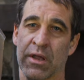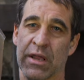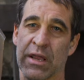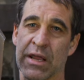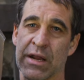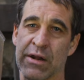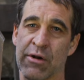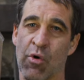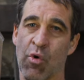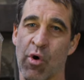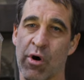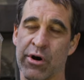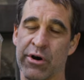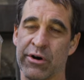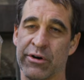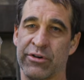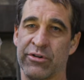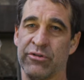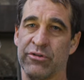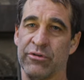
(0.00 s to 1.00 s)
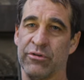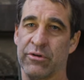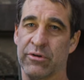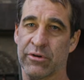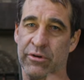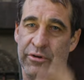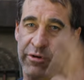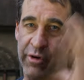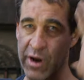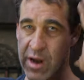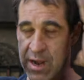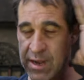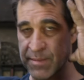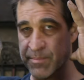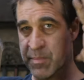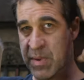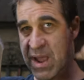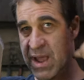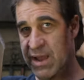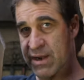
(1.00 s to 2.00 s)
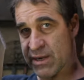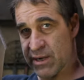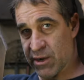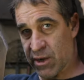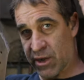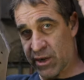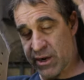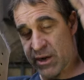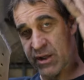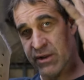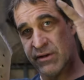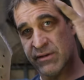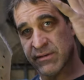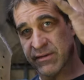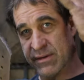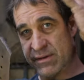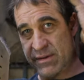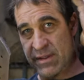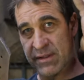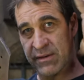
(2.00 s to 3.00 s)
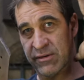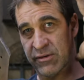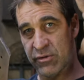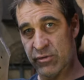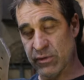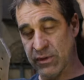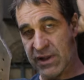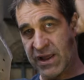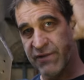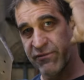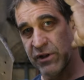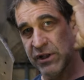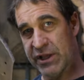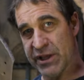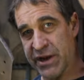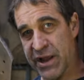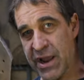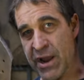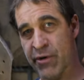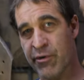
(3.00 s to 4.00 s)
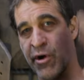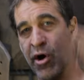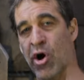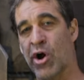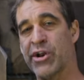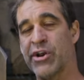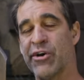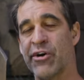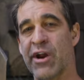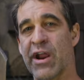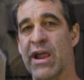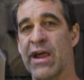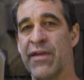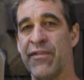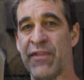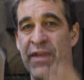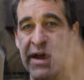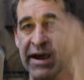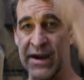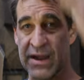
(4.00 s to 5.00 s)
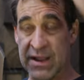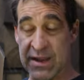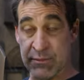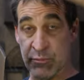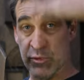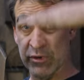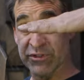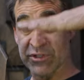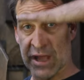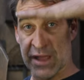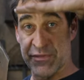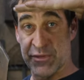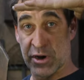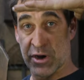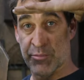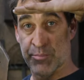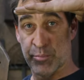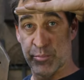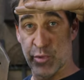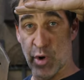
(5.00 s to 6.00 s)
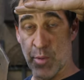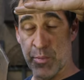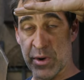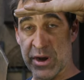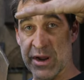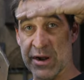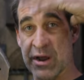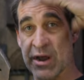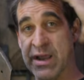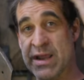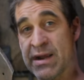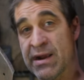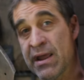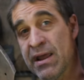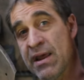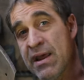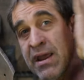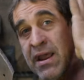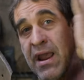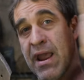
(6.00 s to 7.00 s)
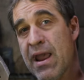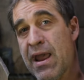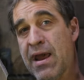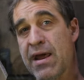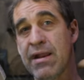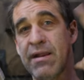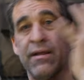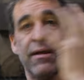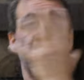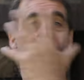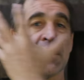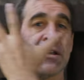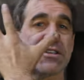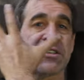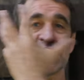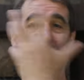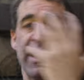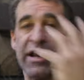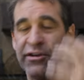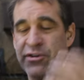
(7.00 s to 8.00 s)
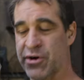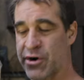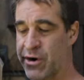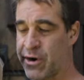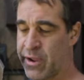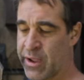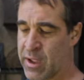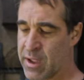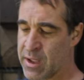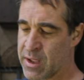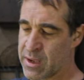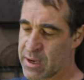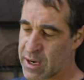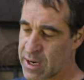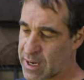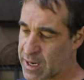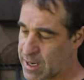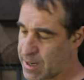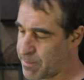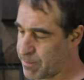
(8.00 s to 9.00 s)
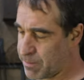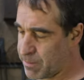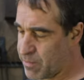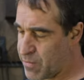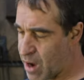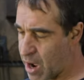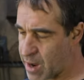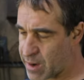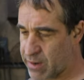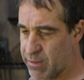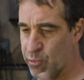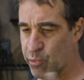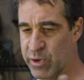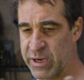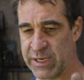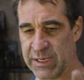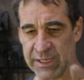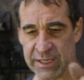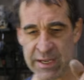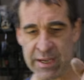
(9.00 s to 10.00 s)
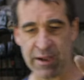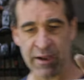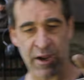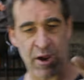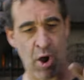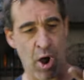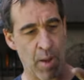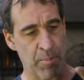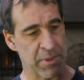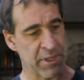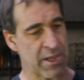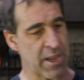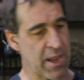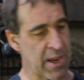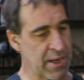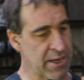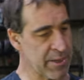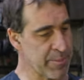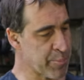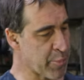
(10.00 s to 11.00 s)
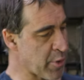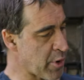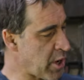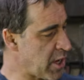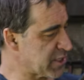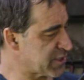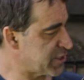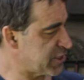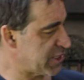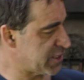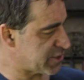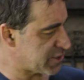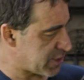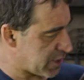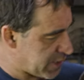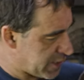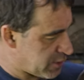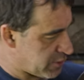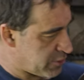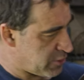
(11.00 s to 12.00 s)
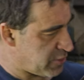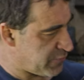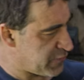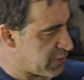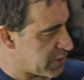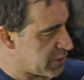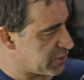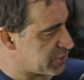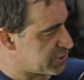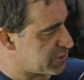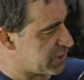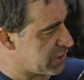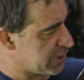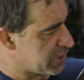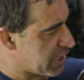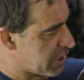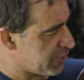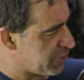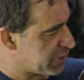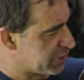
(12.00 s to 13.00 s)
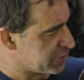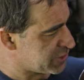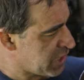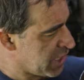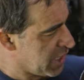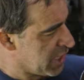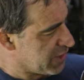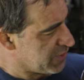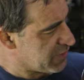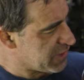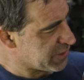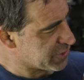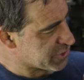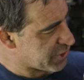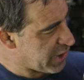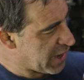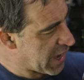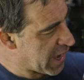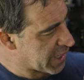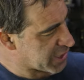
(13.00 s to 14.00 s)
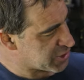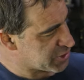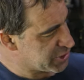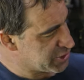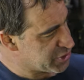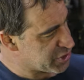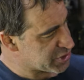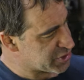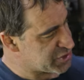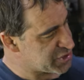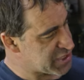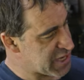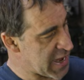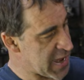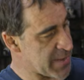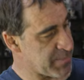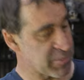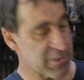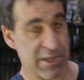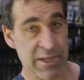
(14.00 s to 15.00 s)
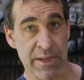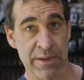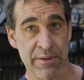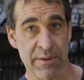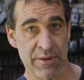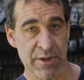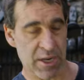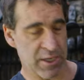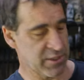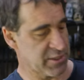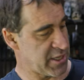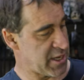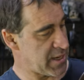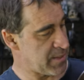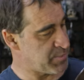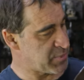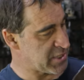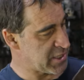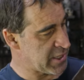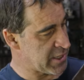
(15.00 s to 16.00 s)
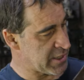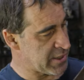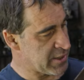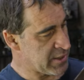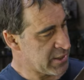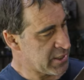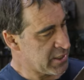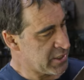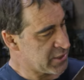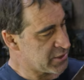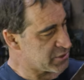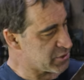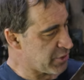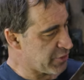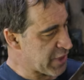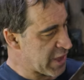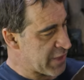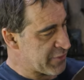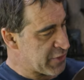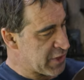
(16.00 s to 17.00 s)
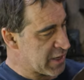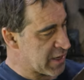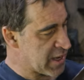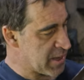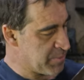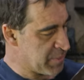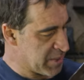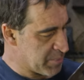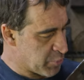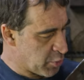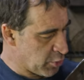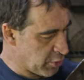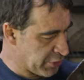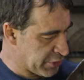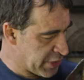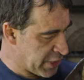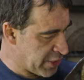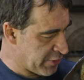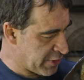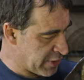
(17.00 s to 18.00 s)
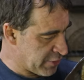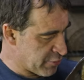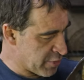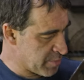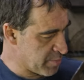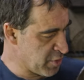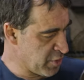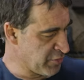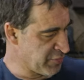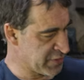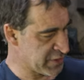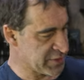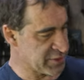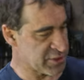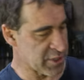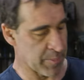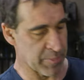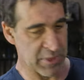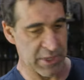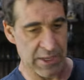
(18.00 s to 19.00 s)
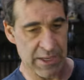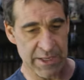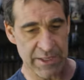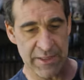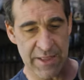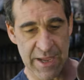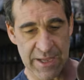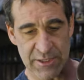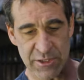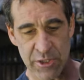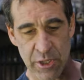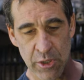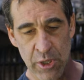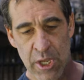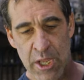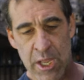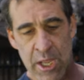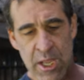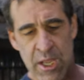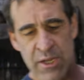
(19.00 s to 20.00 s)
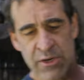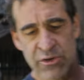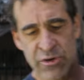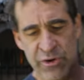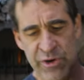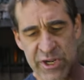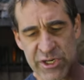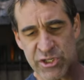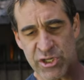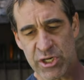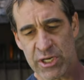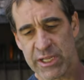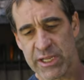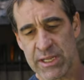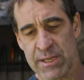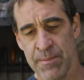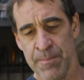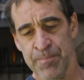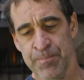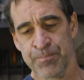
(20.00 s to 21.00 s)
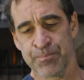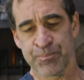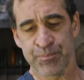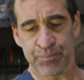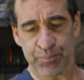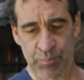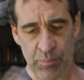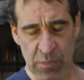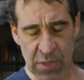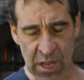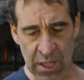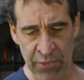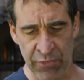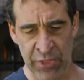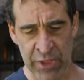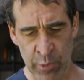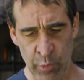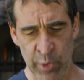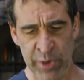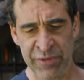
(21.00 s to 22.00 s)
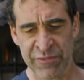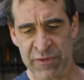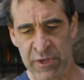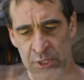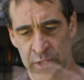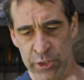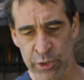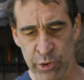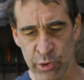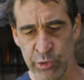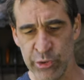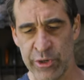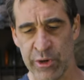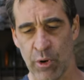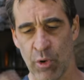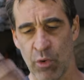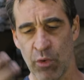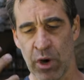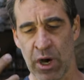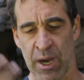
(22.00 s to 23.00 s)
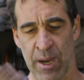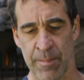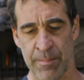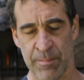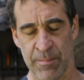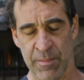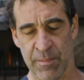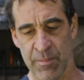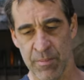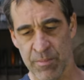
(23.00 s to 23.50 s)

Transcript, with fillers: in order to create padding on, uh, to level it out on your head that it was at the appropriate height and centered um, not really a complicated process, and I don't know if you can see there, this, these are actually just taped in, duct taped in, so that they can be pulled out and removed and something like that. So traditionally, they would have glued um,